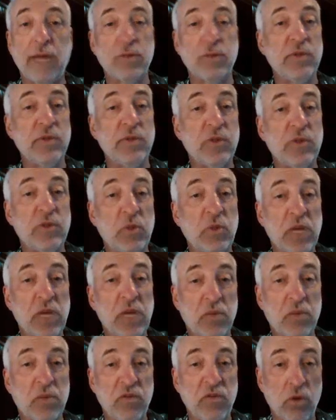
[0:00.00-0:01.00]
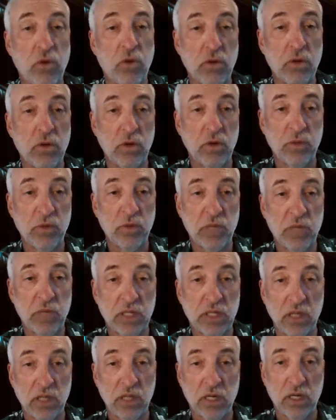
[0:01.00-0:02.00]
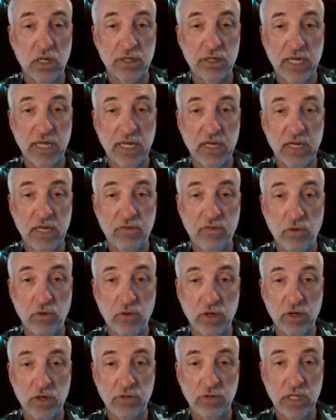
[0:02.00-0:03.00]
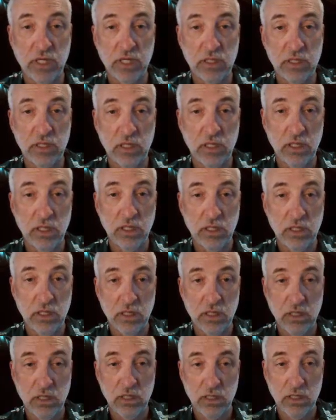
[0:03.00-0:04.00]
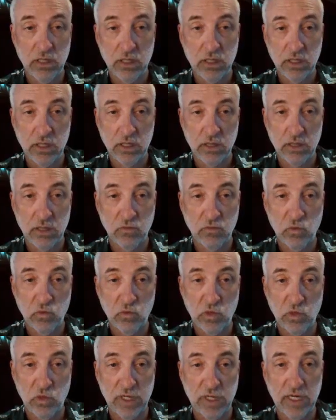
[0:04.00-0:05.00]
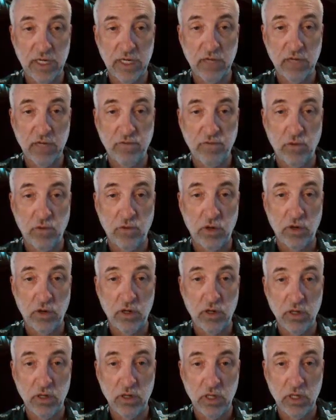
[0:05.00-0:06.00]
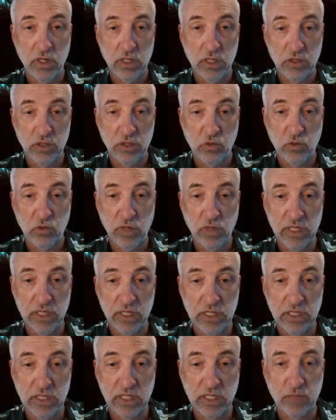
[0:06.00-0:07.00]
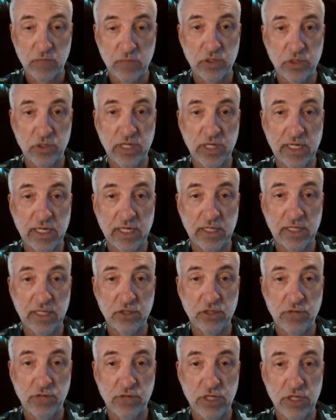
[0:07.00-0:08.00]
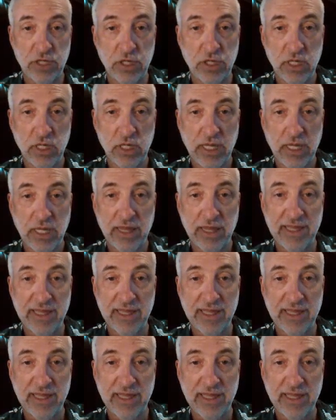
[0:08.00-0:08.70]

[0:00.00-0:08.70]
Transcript: What optimum do we pick before? Well, we picked 184 degrees, 184, 26% concentration,